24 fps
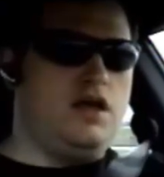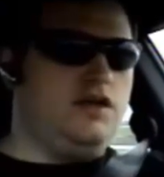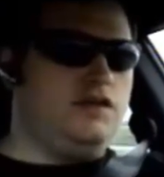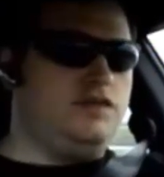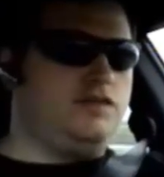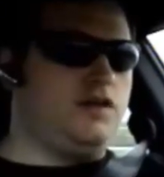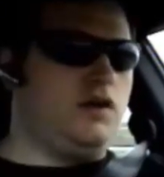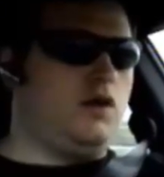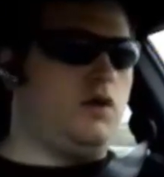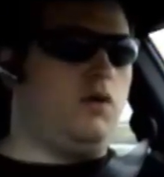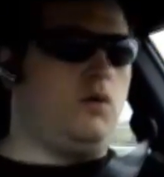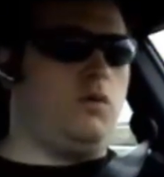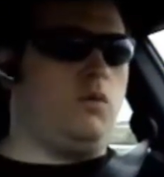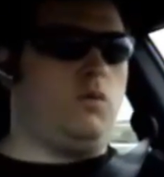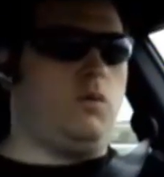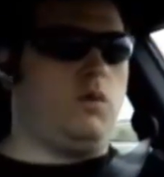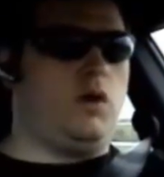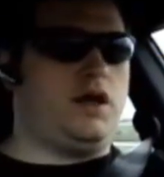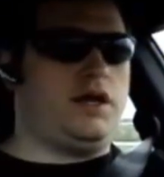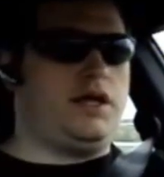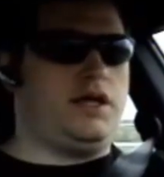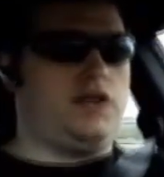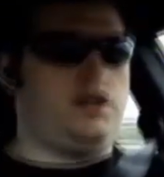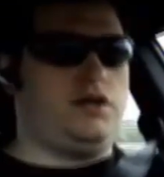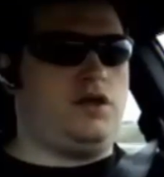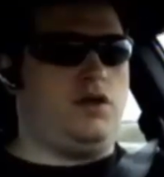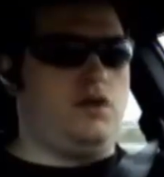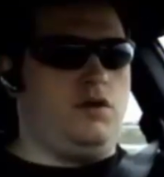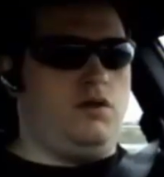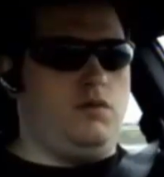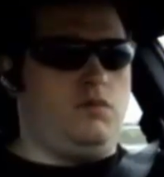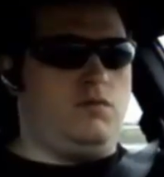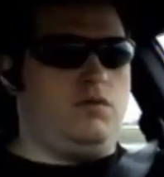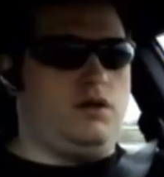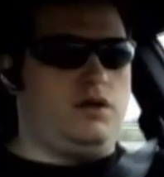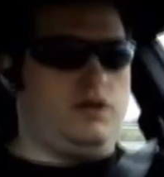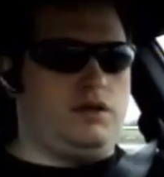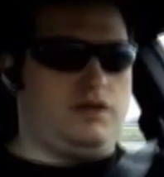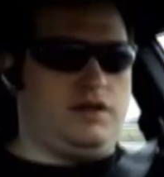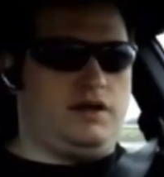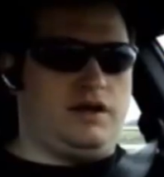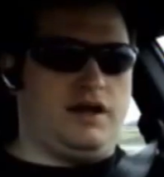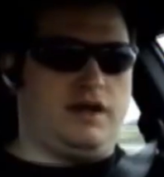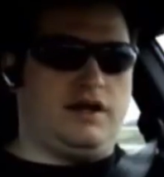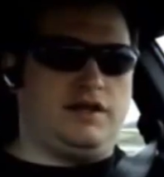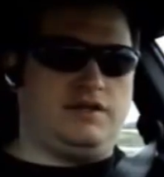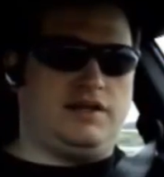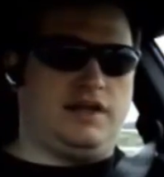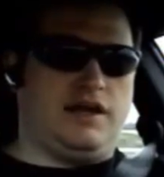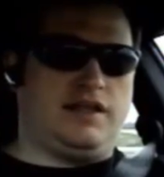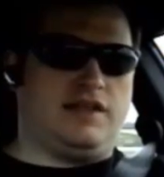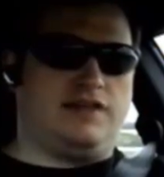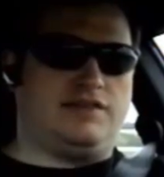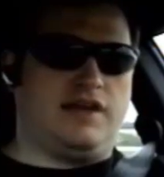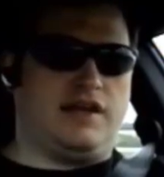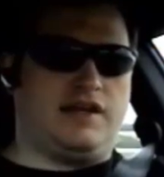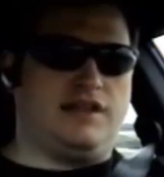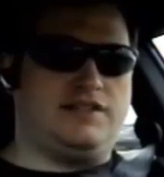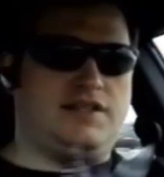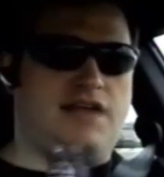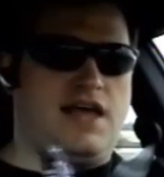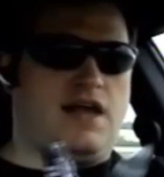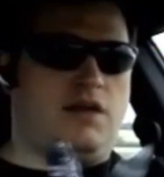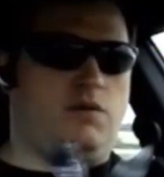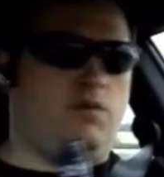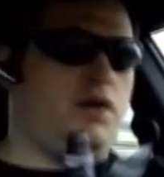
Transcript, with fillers: So what do you do with an air tank that's out of date?